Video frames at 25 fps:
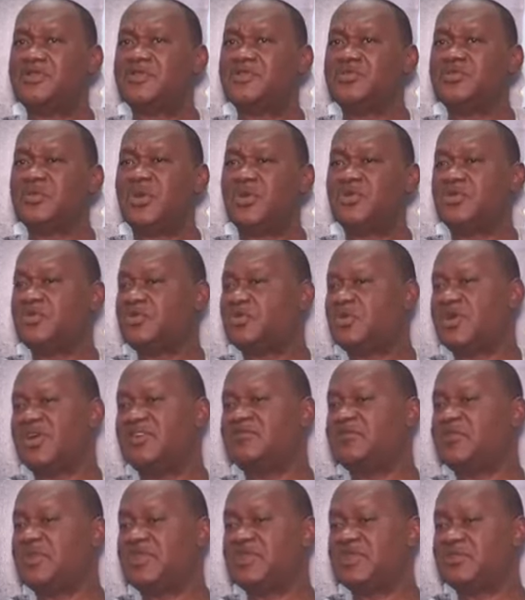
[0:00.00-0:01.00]
Or you don't
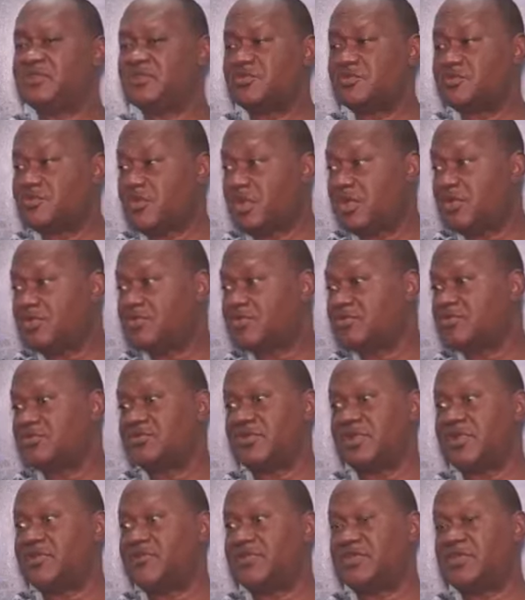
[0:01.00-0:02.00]
have money to run
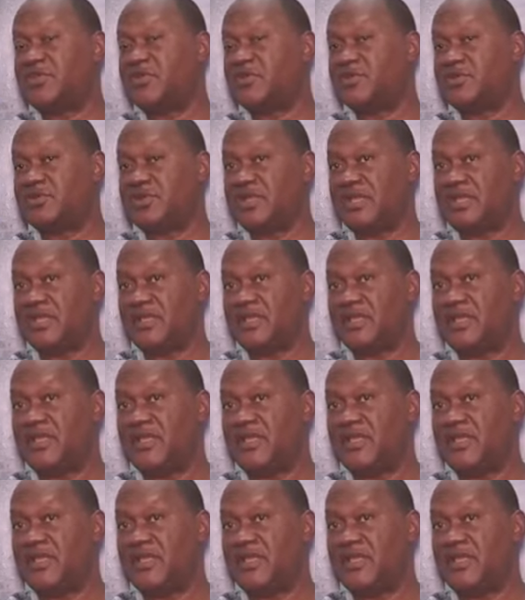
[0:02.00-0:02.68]
whatever you're doing.